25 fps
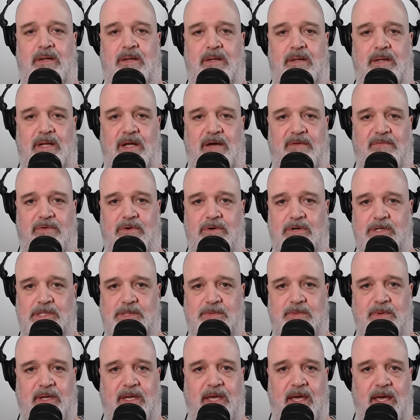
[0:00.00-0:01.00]
Now, of
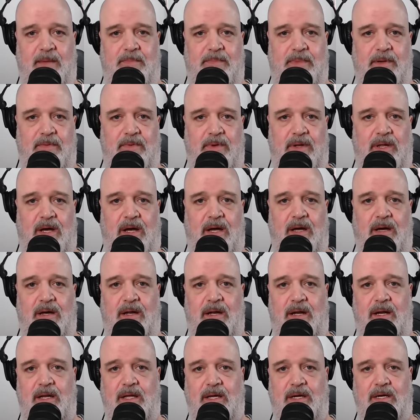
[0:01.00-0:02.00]
course, we can't be relying
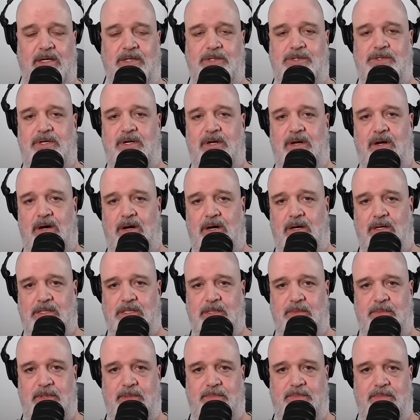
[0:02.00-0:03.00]
on any country at all
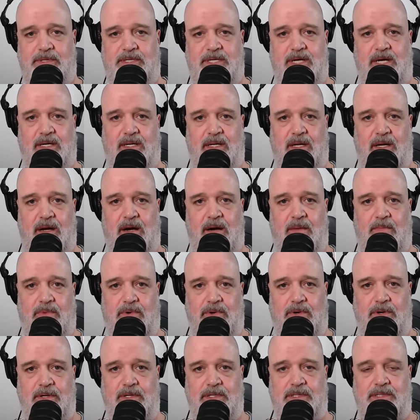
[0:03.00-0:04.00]
to be protecting our
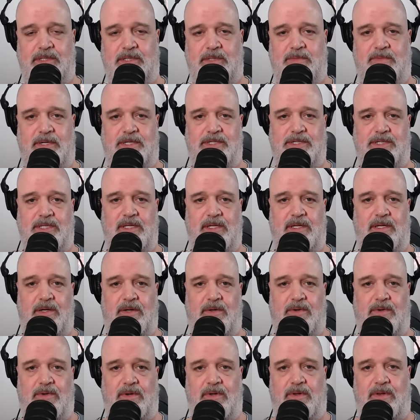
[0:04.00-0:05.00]
borders, especially the
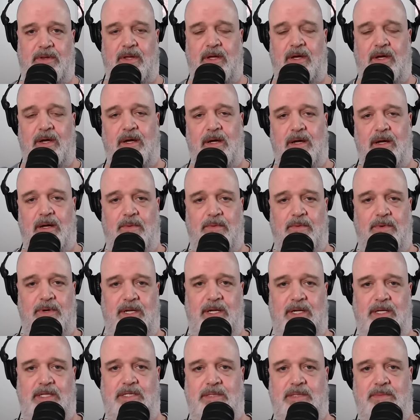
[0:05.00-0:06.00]
North. We
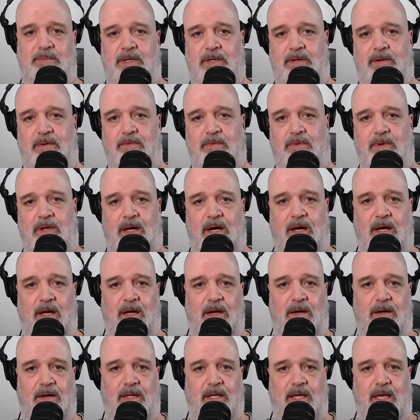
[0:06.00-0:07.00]
need to be
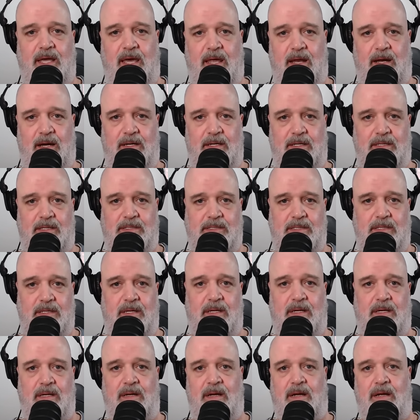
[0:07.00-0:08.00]
relying on Canada
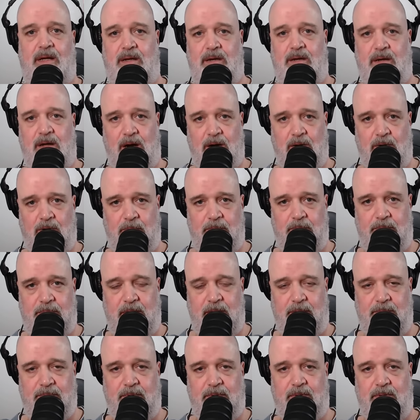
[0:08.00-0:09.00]
and our own
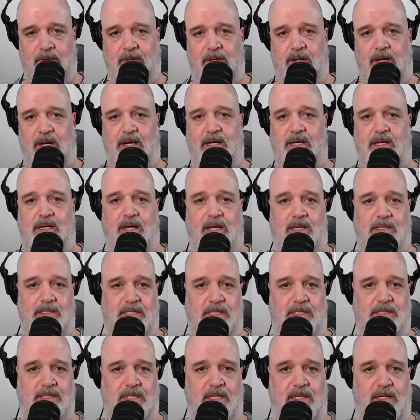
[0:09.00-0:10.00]
people. And as
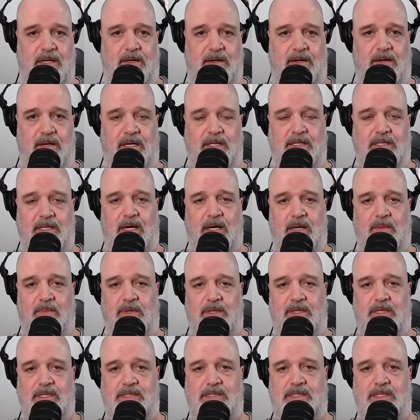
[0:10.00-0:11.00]
I sit here and I talk
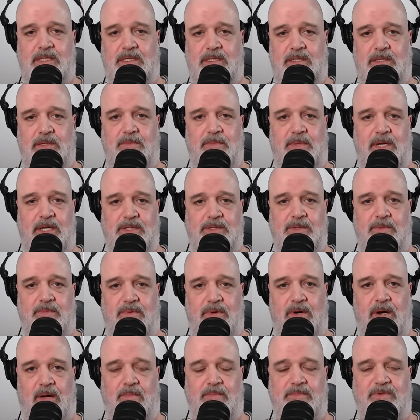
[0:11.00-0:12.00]
about this, see two major
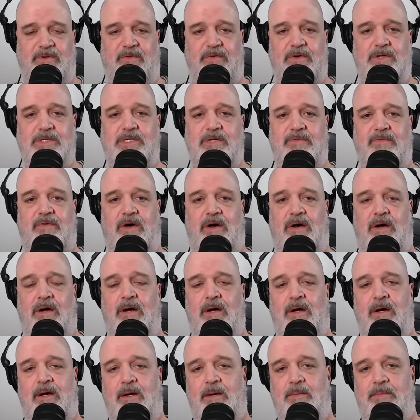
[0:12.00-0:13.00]
problems. First of all,
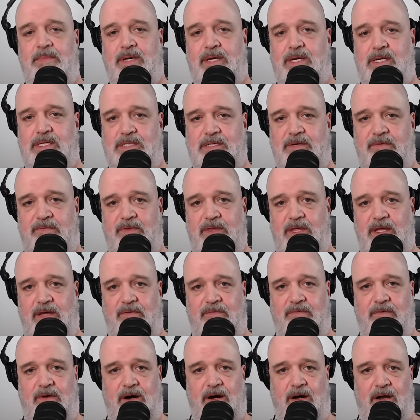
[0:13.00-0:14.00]
because of the
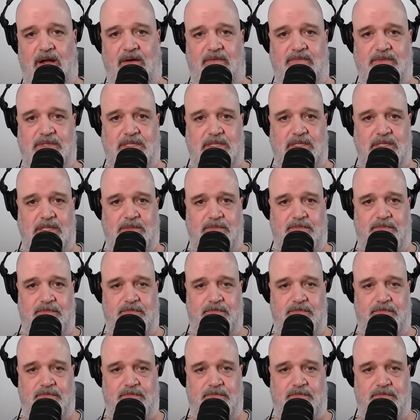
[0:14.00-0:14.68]
far left's